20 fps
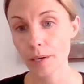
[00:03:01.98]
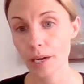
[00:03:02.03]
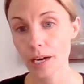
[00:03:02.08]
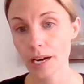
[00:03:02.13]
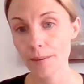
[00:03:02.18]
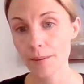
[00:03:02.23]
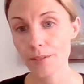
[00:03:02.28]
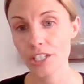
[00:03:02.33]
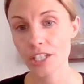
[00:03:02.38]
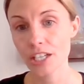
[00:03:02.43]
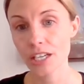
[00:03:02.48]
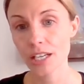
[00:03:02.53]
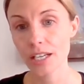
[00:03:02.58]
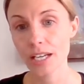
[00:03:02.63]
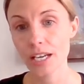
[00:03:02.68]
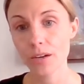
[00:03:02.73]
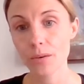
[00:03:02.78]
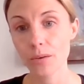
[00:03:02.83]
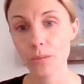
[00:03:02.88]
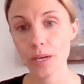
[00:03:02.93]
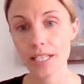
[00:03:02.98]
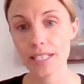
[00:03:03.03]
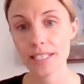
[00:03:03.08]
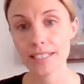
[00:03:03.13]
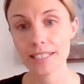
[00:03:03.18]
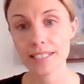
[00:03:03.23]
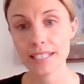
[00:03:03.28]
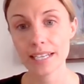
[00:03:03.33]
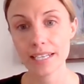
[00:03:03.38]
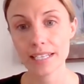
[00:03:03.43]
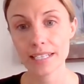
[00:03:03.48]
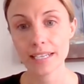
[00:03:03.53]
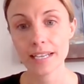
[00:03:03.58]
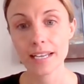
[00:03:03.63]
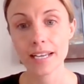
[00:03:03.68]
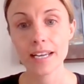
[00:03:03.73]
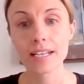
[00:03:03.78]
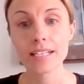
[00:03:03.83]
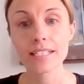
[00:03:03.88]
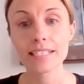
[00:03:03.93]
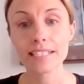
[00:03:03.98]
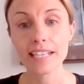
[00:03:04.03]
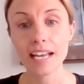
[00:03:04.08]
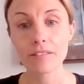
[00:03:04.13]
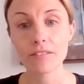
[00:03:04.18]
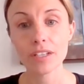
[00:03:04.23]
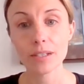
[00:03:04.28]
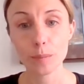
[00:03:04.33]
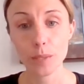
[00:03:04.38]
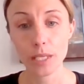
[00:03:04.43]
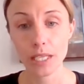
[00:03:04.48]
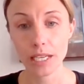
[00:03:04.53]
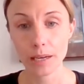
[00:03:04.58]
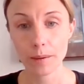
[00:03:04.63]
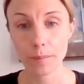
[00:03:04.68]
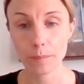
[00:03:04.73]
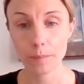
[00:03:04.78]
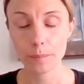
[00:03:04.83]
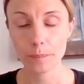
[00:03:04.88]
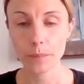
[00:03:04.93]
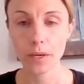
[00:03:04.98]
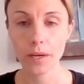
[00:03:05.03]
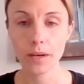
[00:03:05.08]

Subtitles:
Option a Wednesday 7 p.m.